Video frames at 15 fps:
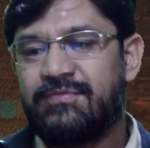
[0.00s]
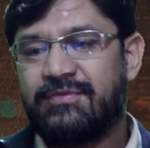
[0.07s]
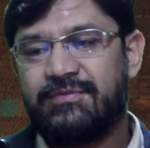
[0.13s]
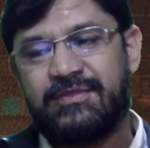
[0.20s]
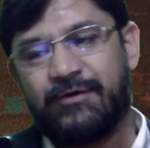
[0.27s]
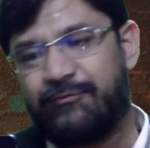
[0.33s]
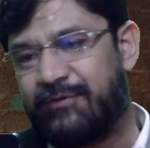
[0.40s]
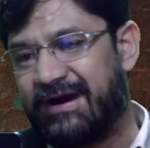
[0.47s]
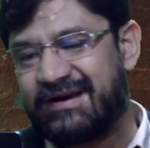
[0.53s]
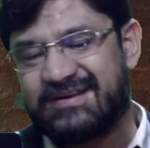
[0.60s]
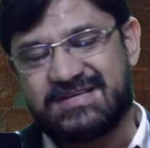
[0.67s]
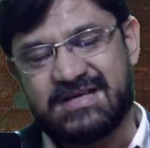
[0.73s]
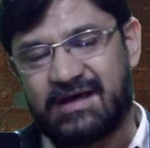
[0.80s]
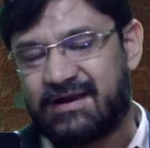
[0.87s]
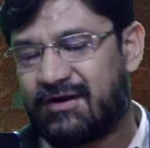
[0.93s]
the
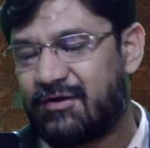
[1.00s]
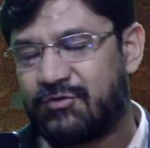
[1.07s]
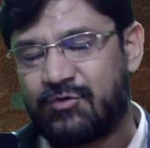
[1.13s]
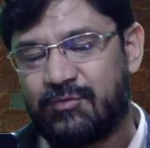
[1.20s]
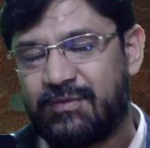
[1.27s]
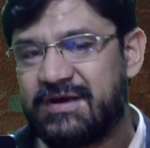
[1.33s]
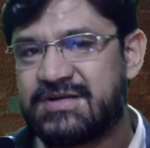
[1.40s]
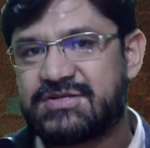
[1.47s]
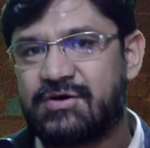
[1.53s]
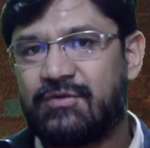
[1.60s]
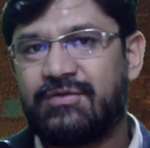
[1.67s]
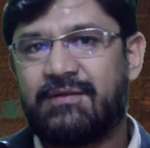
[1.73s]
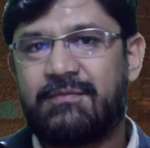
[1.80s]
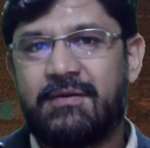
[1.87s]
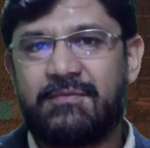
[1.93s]
facts are also based
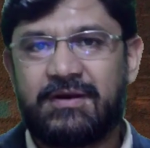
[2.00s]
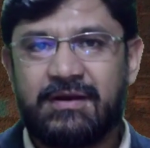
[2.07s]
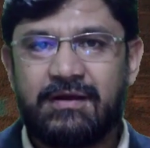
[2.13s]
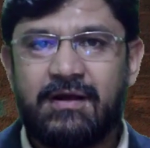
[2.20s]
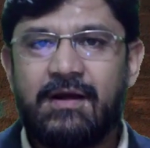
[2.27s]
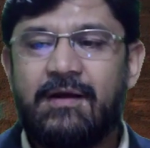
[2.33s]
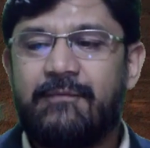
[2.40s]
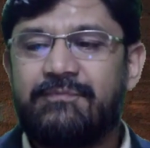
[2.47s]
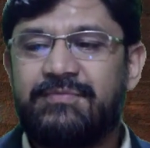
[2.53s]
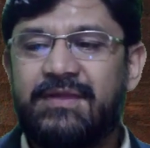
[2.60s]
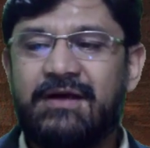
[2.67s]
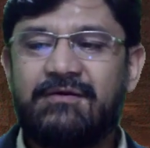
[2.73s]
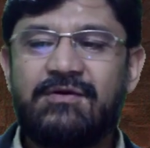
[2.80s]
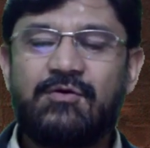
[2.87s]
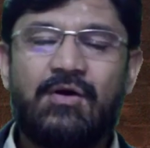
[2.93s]
on the memory.
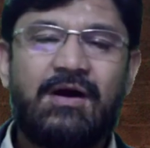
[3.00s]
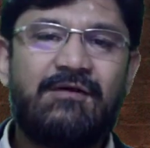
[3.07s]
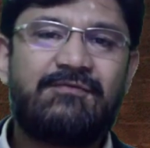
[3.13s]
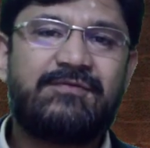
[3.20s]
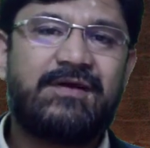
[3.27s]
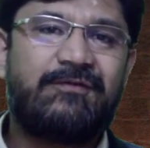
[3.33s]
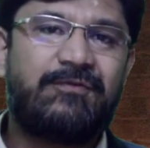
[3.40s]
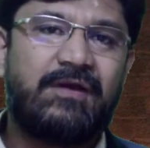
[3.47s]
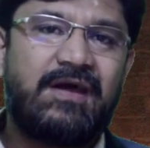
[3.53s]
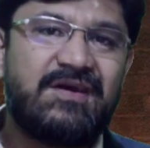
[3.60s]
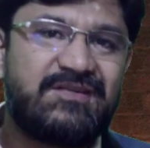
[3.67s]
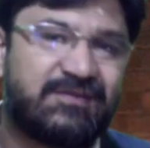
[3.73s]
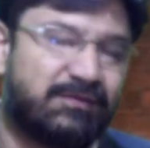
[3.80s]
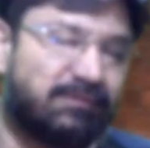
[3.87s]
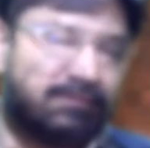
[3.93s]
Then you have
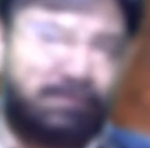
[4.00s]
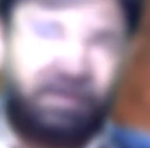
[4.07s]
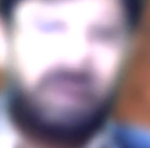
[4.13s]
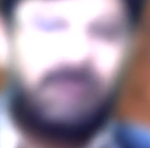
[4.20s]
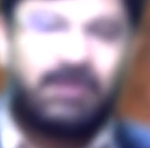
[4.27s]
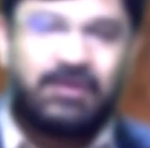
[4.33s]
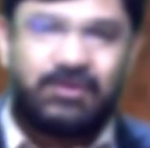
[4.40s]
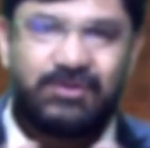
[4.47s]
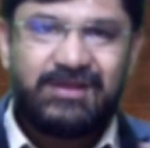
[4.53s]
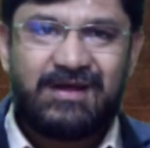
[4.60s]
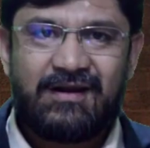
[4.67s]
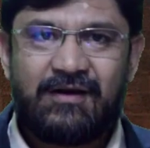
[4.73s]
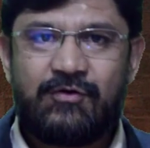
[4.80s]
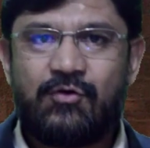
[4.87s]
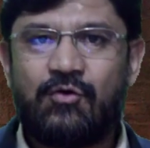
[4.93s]
definitions. Although there
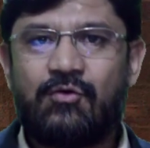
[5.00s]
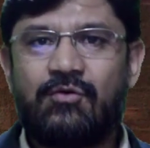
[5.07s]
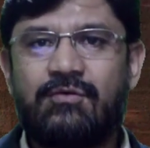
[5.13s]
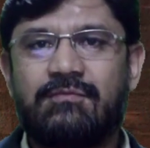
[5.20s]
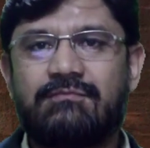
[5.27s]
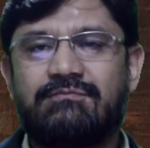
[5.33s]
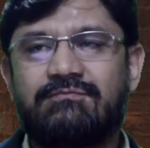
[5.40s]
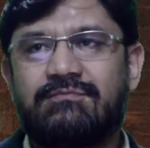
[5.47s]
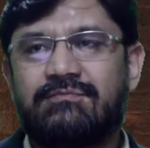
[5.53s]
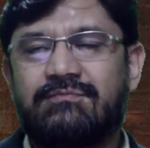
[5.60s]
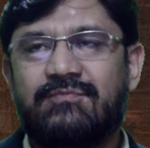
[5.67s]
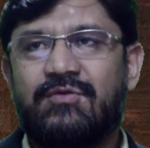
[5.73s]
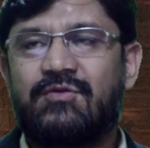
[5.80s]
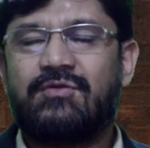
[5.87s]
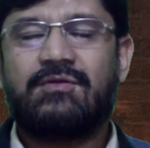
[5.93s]
are
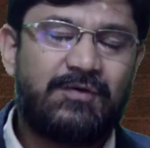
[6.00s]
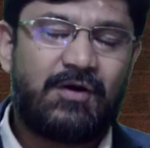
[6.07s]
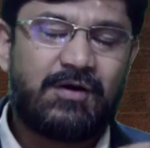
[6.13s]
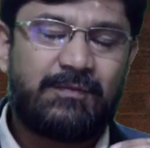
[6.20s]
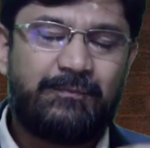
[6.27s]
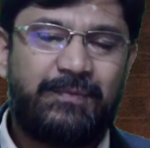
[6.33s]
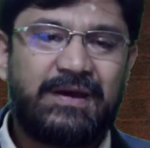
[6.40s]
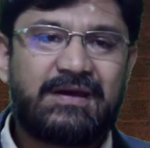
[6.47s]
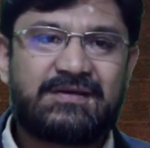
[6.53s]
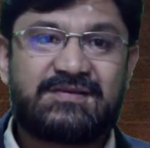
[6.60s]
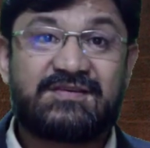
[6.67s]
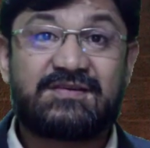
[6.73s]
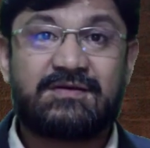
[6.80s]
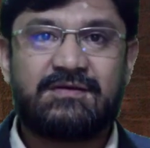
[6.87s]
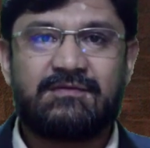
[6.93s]
not a big
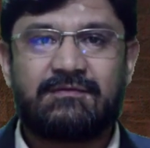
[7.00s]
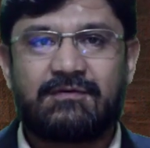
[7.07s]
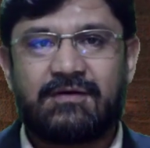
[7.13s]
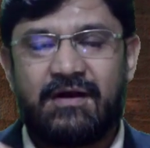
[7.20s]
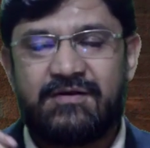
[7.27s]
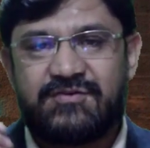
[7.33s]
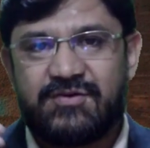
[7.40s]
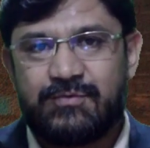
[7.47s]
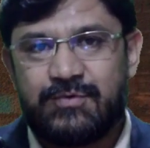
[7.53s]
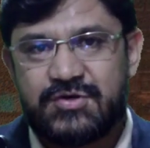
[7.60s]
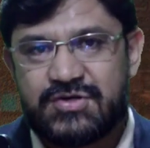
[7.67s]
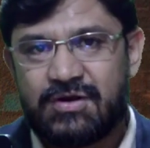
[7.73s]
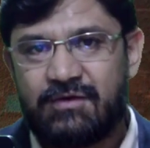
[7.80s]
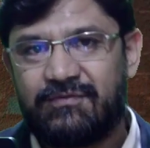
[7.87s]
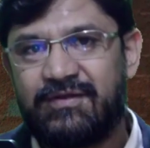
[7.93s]

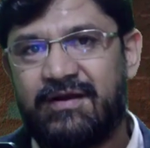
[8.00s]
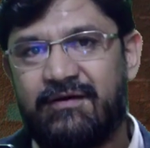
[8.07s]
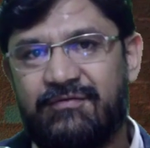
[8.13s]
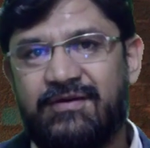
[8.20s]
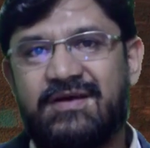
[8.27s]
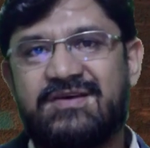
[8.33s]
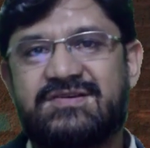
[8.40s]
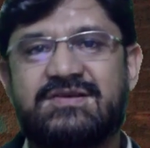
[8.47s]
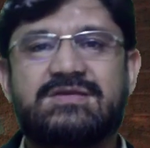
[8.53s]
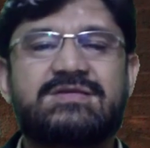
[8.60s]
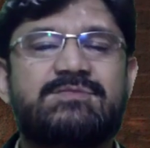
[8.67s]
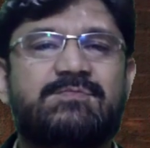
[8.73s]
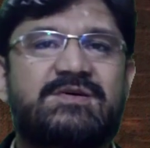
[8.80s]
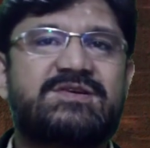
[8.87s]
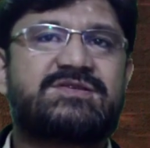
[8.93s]
contribution of the
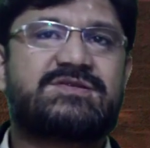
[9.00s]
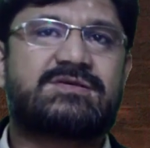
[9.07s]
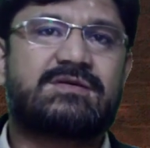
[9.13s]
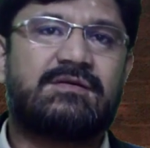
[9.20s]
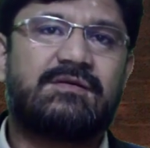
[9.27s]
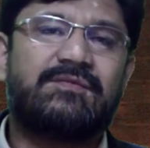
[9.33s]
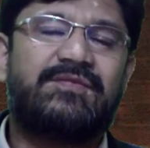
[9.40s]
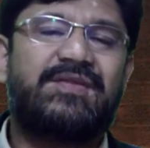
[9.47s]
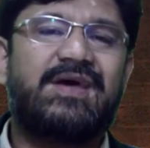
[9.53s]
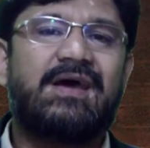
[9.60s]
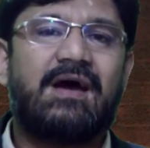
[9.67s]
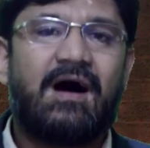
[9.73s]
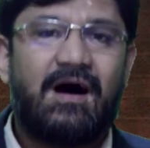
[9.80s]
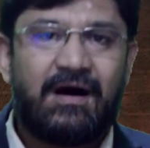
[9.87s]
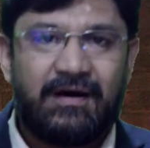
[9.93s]
definitions, but they
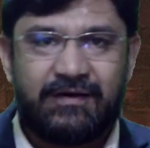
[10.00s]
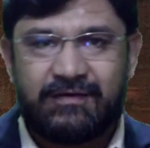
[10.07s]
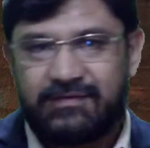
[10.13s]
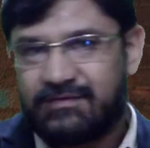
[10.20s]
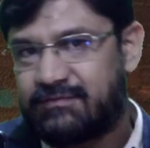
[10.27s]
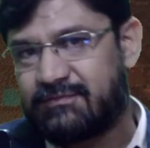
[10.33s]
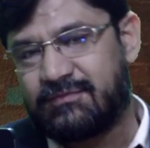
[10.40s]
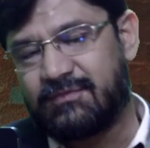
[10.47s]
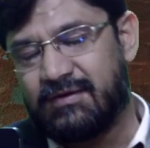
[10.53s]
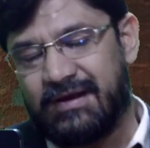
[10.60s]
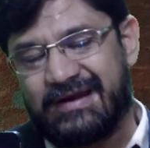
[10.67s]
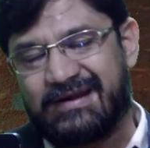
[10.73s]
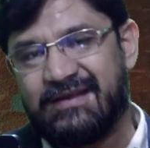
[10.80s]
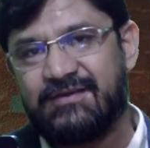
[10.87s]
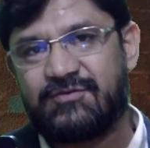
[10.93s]
are
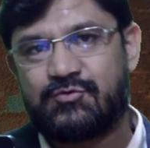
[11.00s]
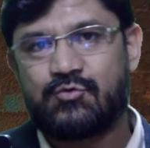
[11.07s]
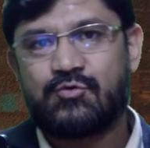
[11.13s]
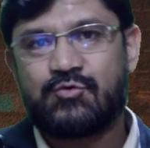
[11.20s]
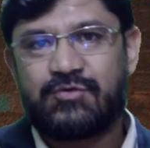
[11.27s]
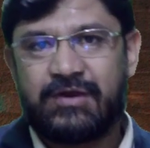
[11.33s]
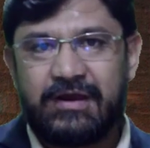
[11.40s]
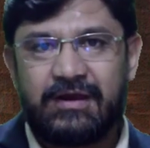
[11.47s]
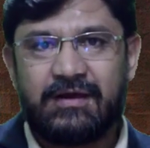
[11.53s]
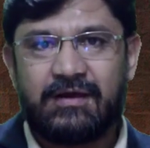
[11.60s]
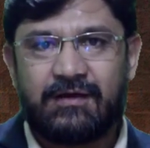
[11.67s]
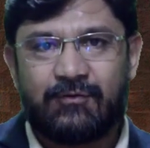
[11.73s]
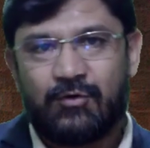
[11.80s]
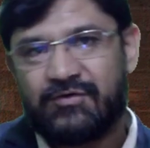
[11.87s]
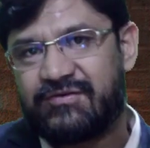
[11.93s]
at least 2 to 3
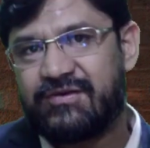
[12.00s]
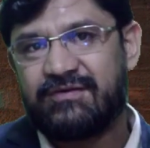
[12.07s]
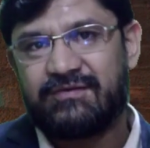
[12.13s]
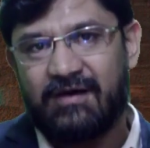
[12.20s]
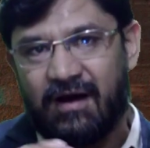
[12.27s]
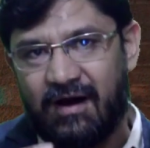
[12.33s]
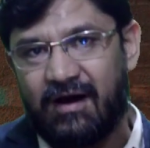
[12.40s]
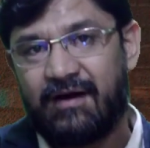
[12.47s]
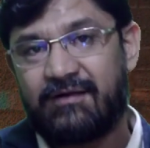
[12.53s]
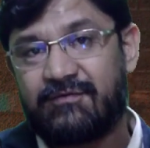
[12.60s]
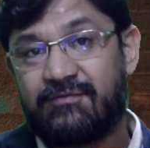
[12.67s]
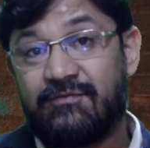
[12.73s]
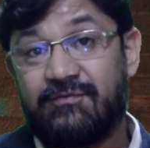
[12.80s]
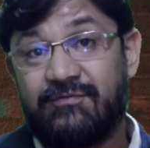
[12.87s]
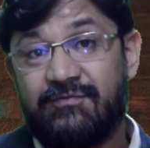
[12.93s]
questions are
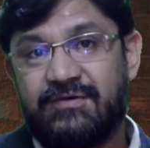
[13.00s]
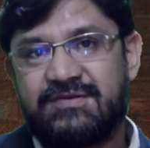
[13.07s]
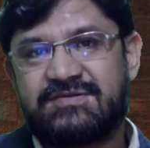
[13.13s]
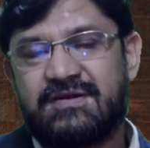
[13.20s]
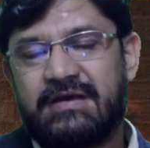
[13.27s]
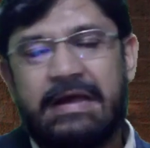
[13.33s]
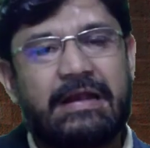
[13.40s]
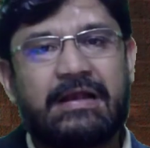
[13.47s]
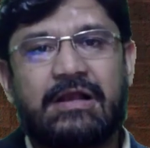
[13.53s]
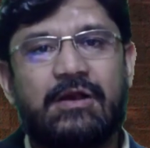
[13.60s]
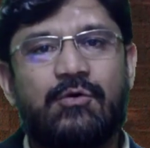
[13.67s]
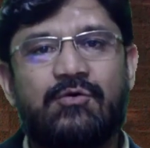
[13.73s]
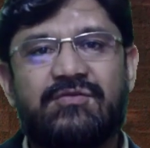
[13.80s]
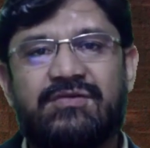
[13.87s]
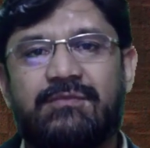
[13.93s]
which
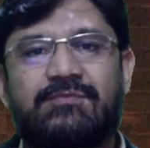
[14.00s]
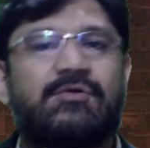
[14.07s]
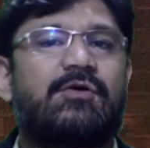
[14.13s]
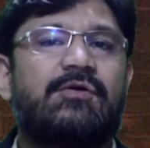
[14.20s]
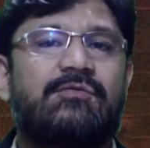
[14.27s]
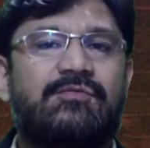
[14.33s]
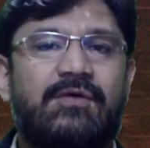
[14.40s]
include some sort of